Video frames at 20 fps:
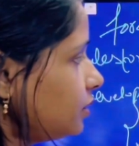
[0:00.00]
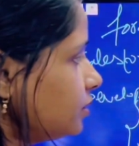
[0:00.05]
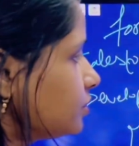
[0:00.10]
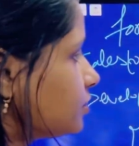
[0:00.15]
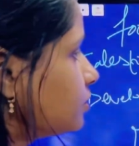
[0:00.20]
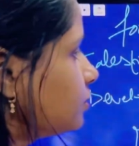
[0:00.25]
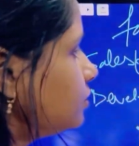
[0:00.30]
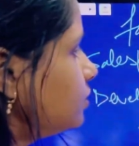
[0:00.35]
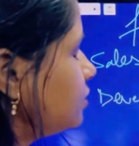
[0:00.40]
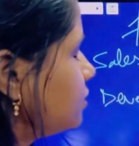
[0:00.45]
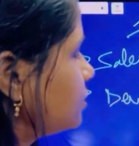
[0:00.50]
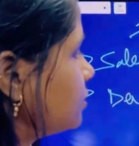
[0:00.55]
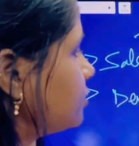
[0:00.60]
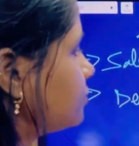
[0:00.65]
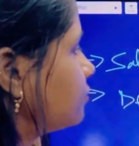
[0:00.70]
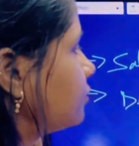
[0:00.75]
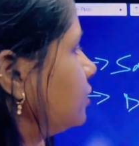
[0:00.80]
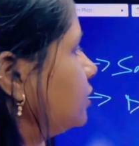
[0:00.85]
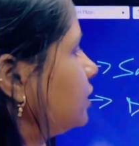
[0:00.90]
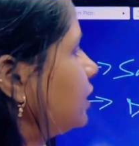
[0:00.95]
So this is
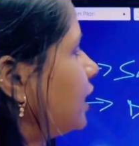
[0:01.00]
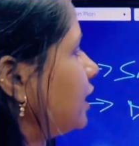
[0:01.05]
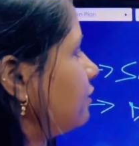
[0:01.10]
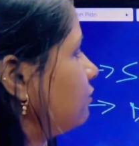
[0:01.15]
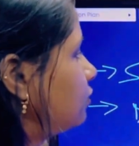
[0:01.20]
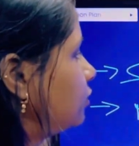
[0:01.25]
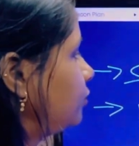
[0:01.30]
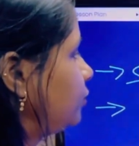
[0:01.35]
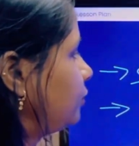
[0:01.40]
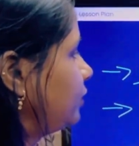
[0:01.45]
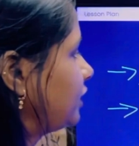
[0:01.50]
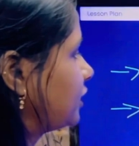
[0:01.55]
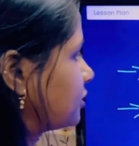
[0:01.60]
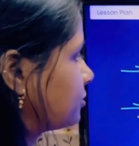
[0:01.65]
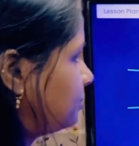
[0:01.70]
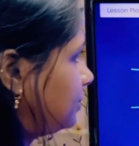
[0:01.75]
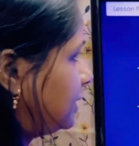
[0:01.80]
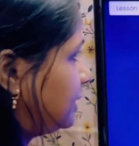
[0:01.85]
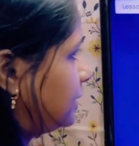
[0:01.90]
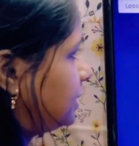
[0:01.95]
what I want to
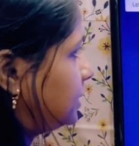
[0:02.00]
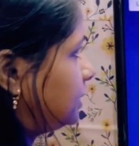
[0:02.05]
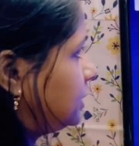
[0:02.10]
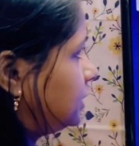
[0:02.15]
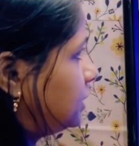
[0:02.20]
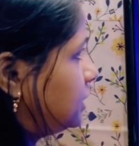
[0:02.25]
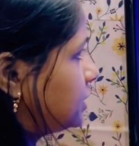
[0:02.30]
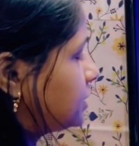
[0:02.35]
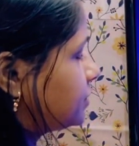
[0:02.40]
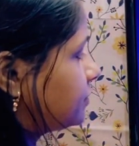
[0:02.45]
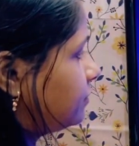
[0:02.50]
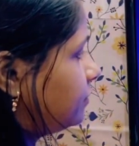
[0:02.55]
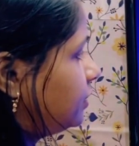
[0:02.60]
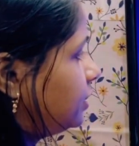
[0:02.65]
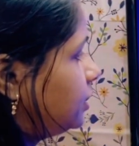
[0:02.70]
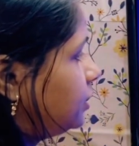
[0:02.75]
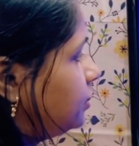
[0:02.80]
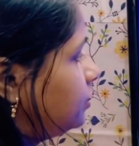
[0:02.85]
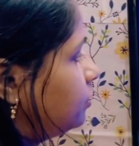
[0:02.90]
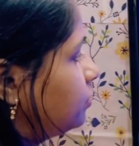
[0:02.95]
explain in this
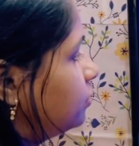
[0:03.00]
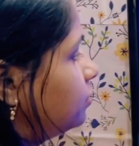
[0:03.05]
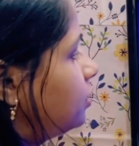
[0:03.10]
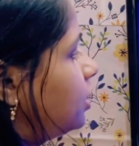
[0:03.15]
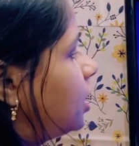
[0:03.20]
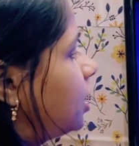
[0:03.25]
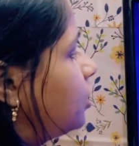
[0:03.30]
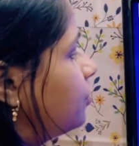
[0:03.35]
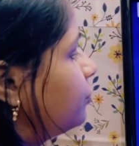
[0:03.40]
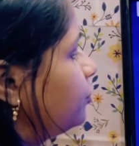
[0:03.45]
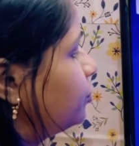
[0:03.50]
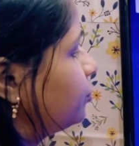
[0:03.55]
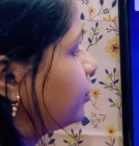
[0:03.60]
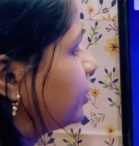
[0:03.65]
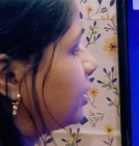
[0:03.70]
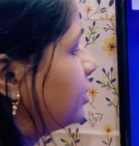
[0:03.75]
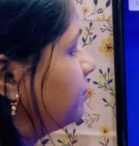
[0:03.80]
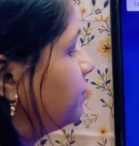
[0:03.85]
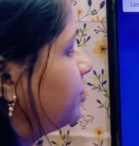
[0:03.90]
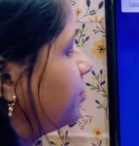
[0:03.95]
video, how you
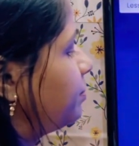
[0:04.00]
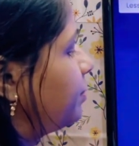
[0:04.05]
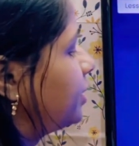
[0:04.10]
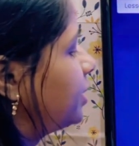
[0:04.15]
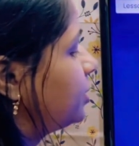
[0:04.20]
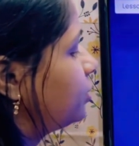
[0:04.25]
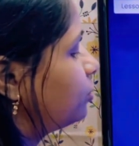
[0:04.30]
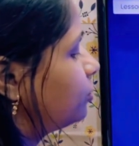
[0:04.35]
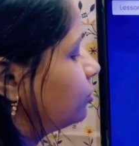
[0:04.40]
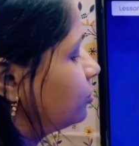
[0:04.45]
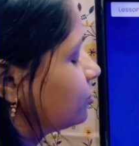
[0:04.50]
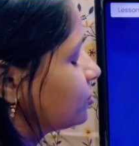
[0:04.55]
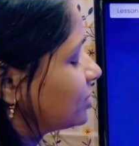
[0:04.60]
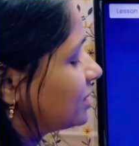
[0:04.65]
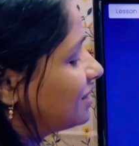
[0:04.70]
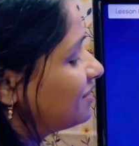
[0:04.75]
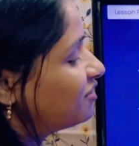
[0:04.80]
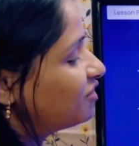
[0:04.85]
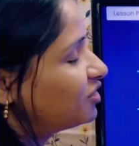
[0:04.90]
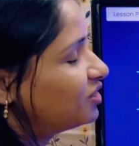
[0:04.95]
can prepare
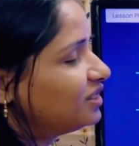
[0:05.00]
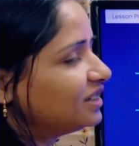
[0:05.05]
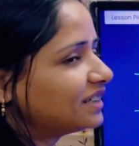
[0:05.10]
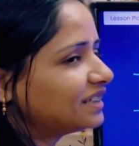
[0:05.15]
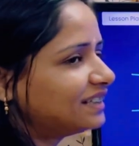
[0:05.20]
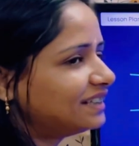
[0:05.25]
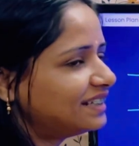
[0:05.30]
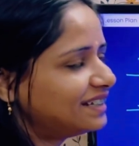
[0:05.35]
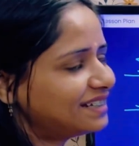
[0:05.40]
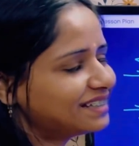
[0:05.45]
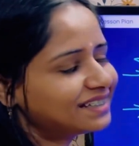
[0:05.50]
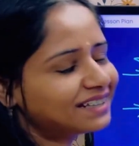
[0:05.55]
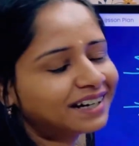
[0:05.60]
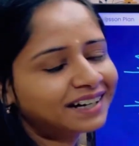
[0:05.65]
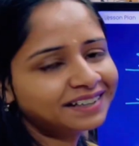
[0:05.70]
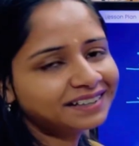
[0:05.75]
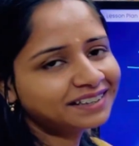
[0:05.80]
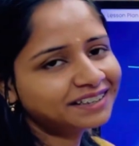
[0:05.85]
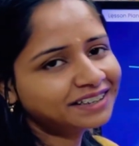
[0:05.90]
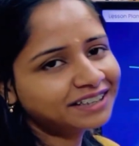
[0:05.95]
yourself. Only these
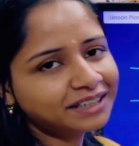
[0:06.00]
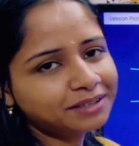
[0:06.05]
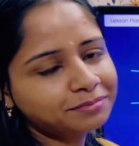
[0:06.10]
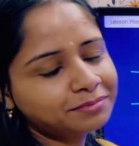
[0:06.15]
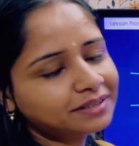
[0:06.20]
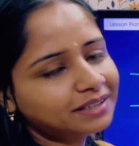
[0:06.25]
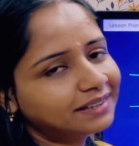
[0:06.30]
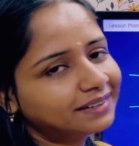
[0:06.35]
are the tips